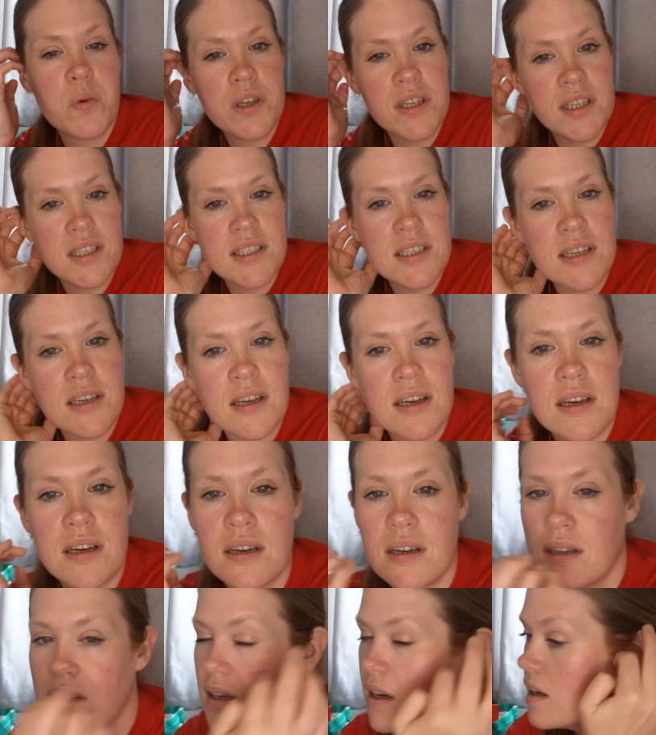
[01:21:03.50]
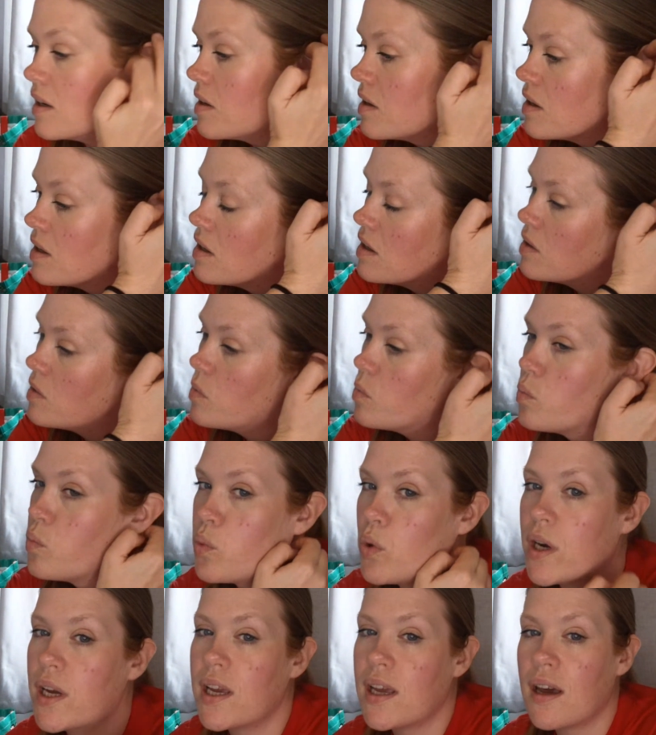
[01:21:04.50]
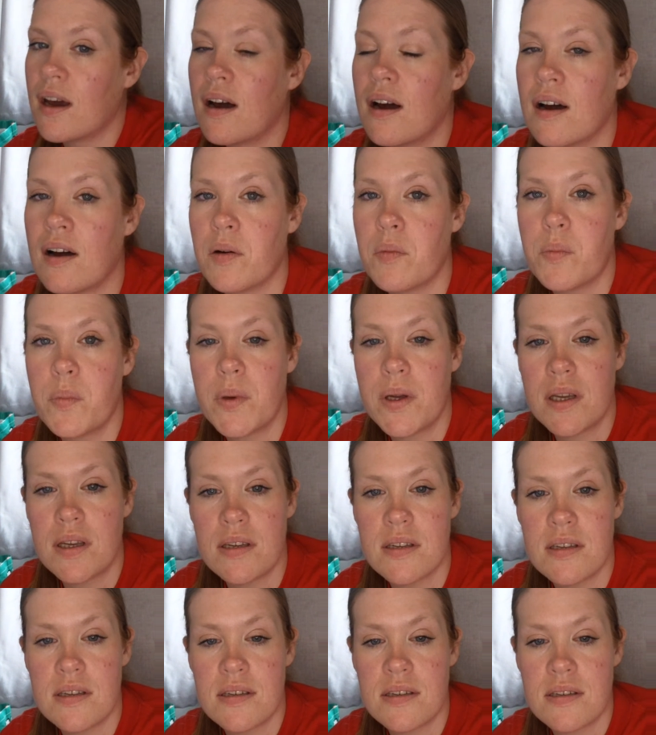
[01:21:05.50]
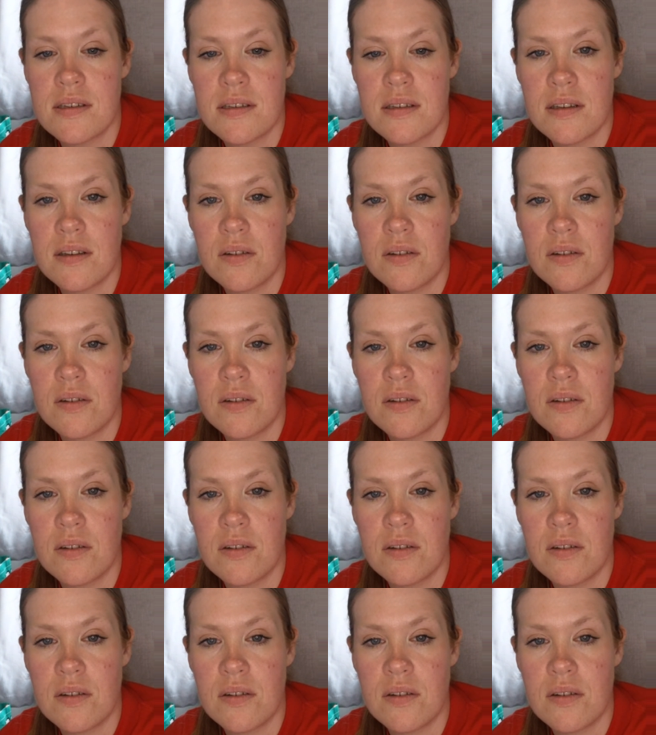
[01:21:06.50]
wanted to like bring it up, because